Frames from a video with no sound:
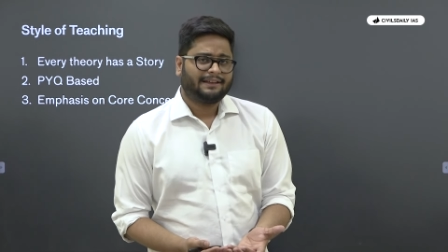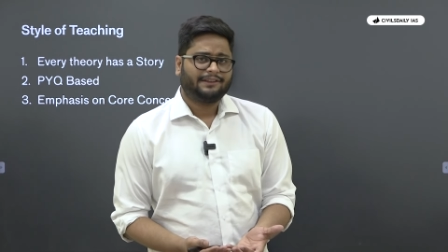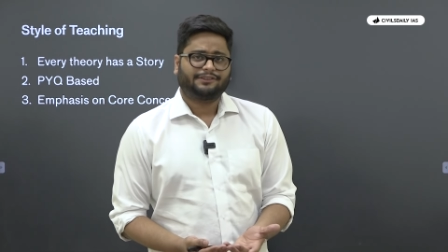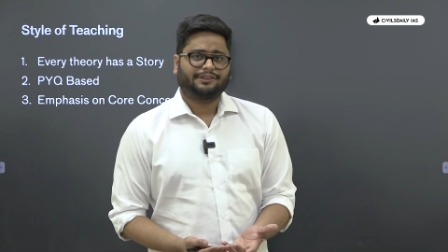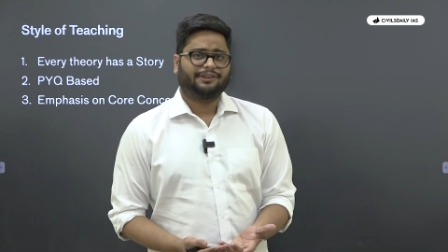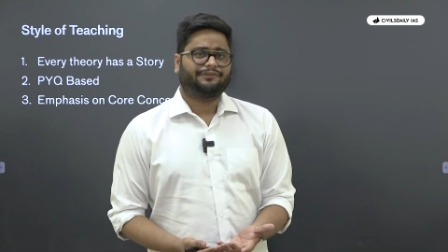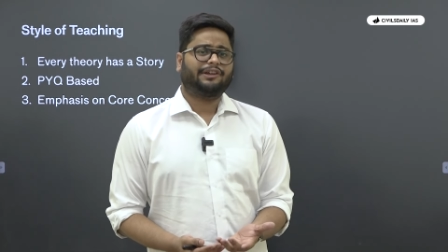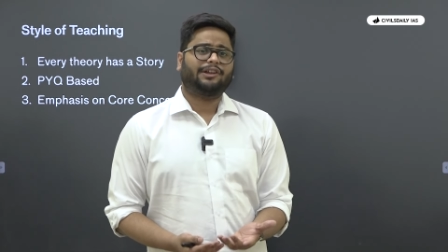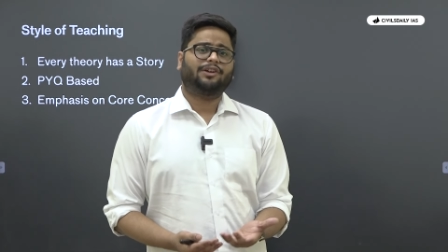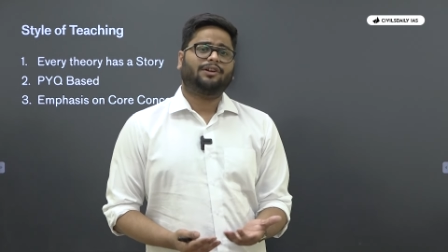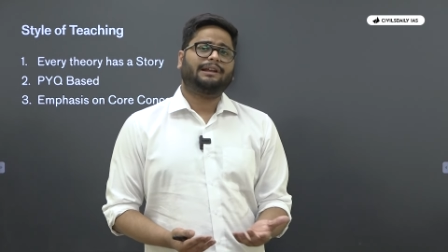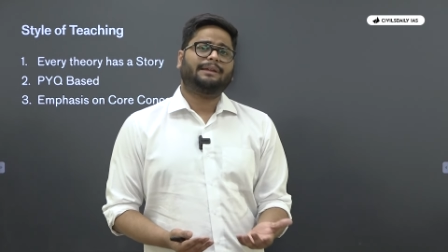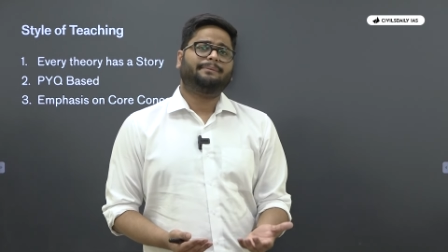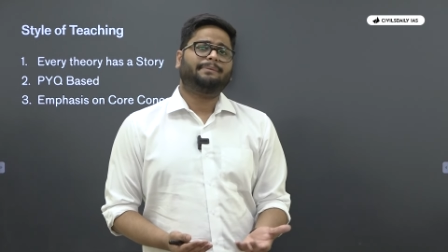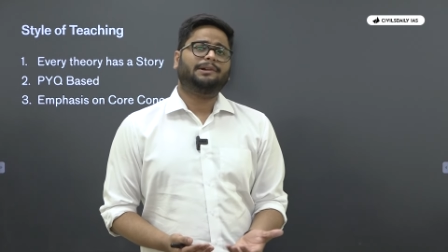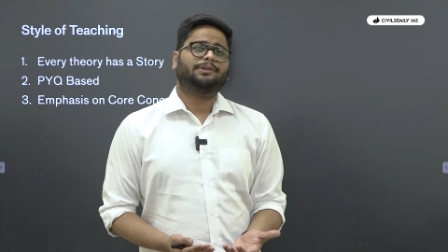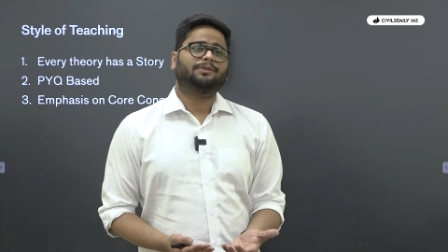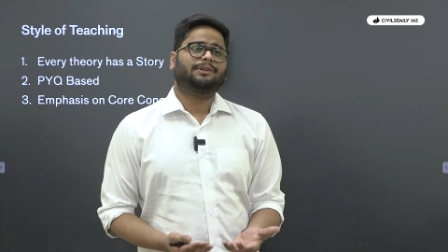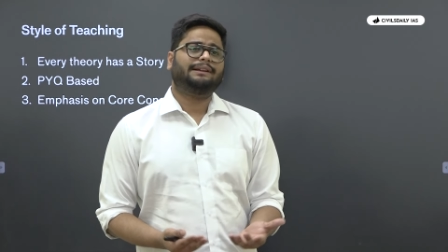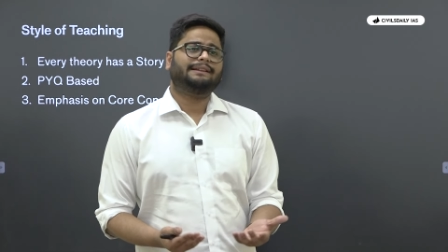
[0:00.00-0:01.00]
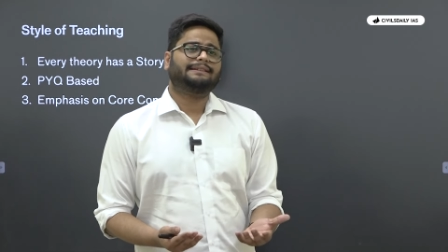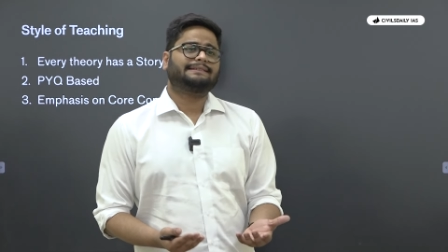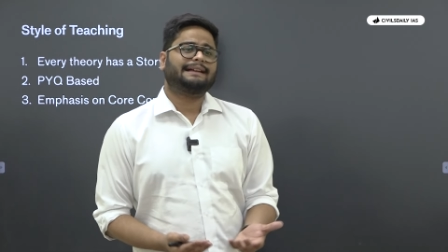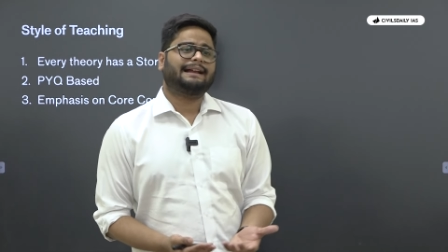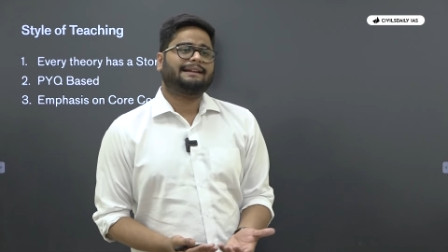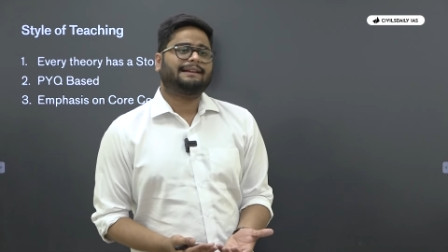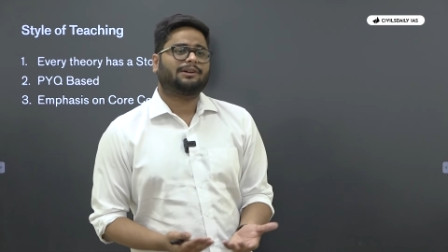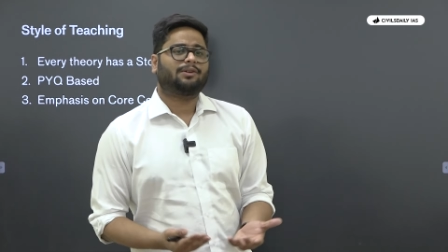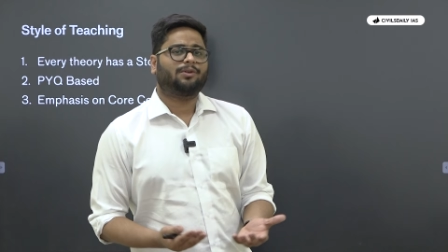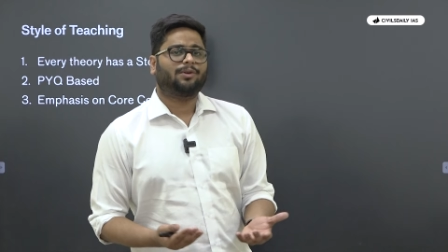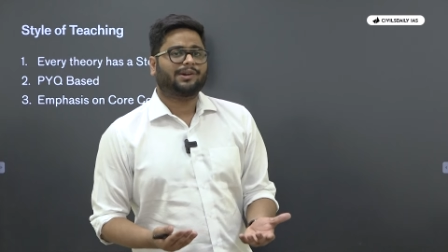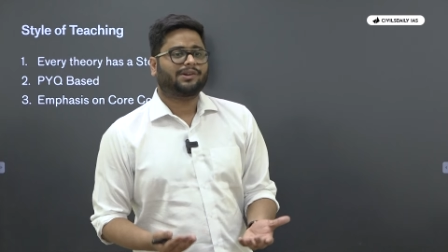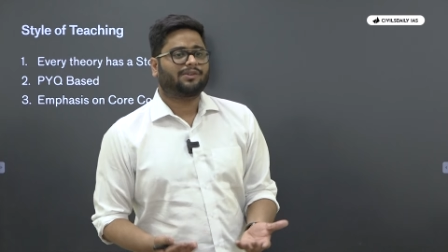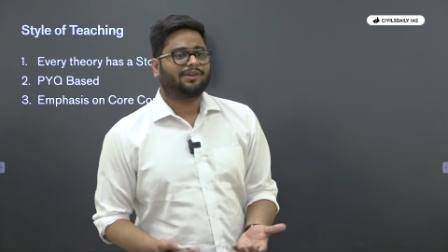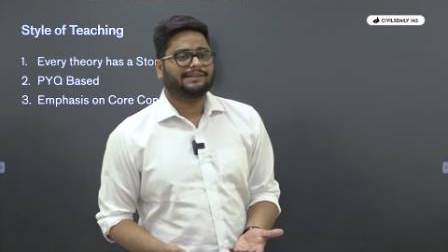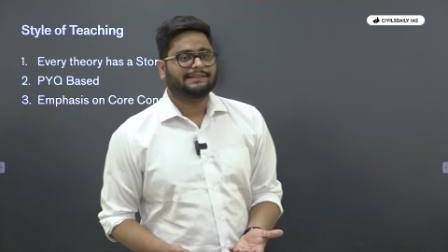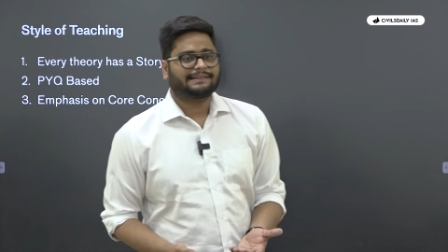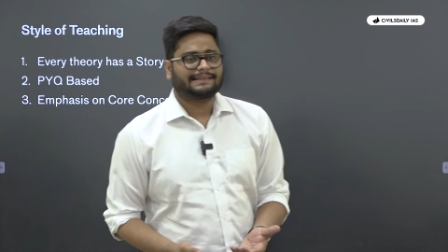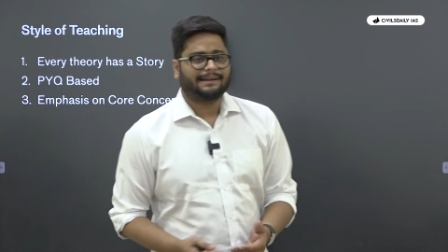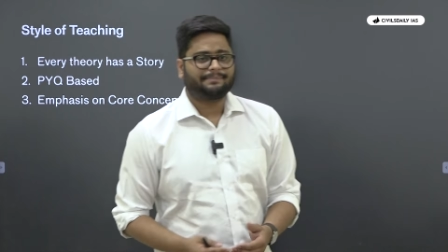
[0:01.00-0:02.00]
So if you're not able to understand a core
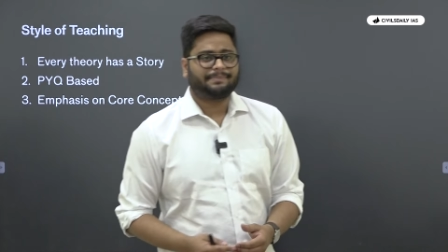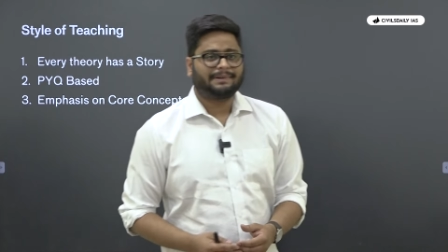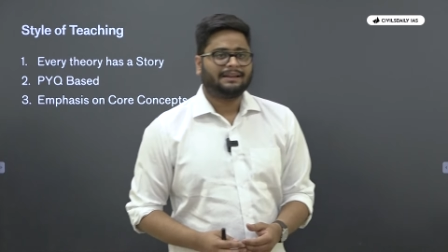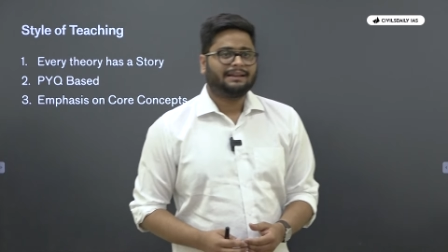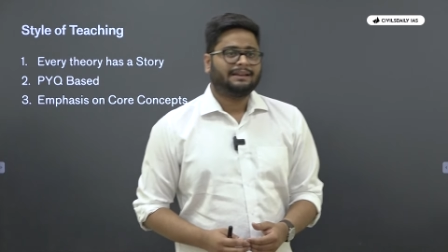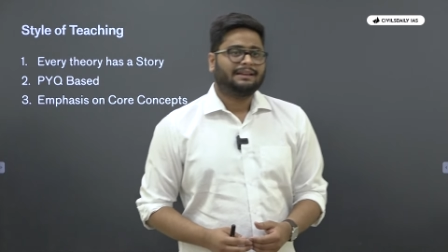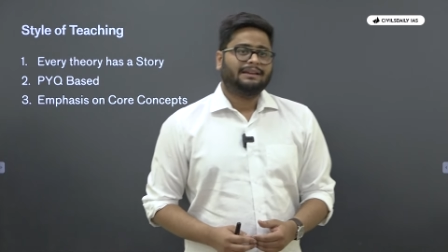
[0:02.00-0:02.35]
concept,